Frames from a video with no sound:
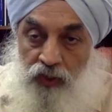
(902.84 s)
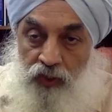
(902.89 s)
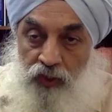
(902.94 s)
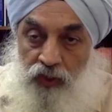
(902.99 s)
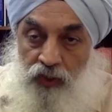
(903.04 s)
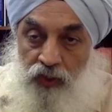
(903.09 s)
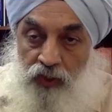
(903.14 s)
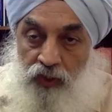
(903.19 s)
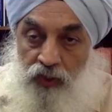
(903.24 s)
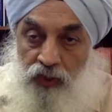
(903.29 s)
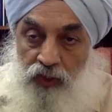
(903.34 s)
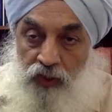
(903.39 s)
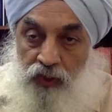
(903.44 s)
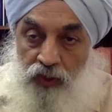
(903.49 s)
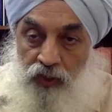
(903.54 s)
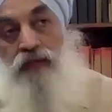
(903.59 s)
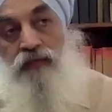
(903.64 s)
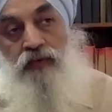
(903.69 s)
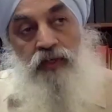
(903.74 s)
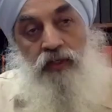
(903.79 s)
are in a
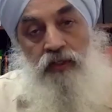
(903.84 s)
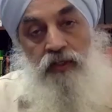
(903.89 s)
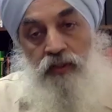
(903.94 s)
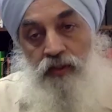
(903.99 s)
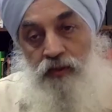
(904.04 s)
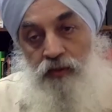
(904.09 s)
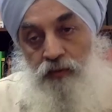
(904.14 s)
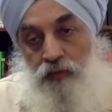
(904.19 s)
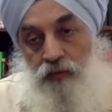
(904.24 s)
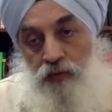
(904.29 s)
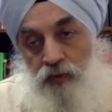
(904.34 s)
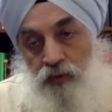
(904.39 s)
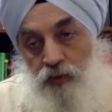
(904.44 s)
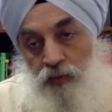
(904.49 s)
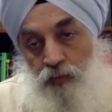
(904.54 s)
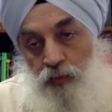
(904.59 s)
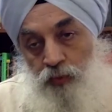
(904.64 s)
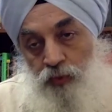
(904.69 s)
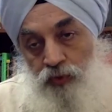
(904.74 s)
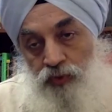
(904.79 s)
difficult
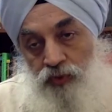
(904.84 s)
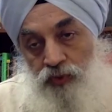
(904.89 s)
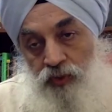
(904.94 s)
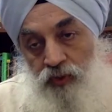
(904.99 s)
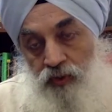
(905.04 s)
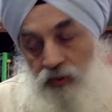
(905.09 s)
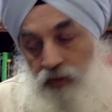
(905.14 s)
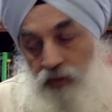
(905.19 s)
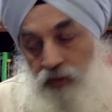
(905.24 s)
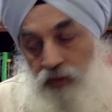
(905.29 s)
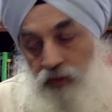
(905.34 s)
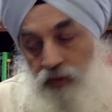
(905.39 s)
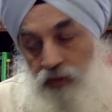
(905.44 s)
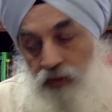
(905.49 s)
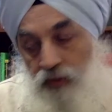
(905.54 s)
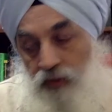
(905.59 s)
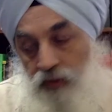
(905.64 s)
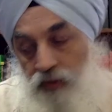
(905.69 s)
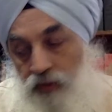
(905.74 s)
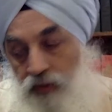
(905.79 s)
uh, position
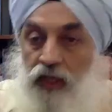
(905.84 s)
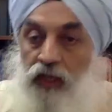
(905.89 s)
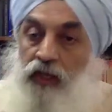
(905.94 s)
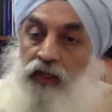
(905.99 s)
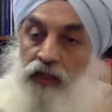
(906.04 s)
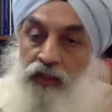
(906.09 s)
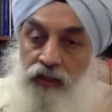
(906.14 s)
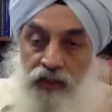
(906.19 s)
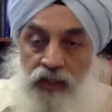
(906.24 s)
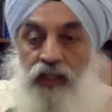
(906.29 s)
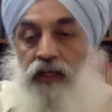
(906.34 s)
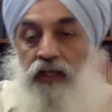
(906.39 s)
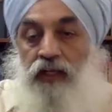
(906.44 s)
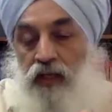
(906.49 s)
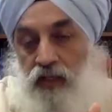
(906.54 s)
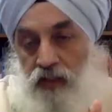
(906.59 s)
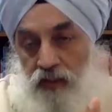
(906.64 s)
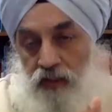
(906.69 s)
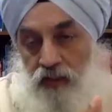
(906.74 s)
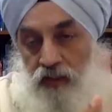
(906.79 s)
currently. They
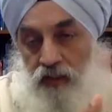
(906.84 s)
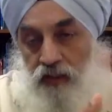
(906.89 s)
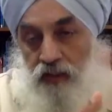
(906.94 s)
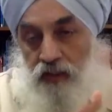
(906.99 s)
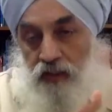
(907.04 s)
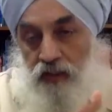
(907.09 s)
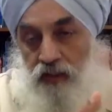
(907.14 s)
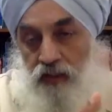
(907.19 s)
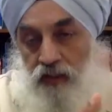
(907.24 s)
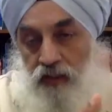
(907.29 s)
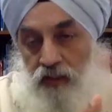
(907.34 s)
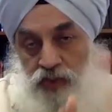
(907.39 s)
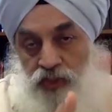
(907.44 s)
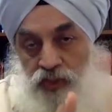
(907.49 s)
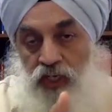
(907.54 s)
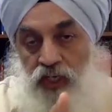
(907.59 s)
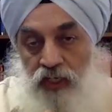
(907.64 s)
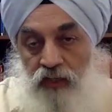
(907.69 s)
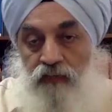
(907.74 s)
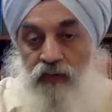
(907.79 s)
are in a difficult
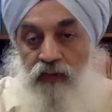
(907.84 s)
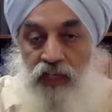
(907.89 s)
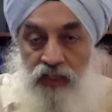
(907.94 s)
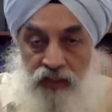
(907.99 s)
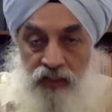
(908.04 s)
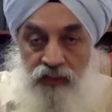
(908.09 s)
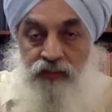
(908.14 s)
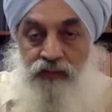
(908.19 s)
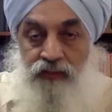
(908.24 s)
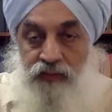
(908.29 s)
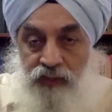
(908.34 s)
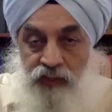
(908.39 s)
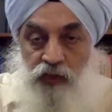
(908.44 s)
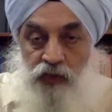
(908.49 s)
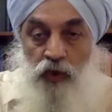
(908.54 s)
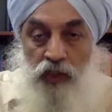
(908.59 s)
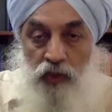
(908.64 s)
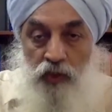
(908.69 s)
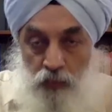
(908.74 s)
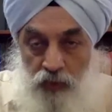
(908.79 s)
situation anyway, it's
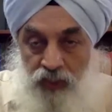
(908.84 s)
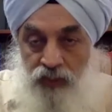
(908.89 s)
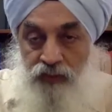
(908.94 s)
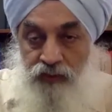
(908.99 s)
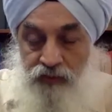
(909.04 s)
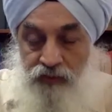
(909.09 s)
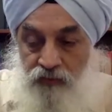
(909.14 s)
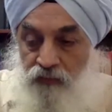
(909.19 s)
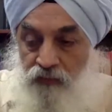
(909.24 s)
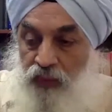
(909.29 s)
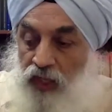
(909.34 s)
just got worse.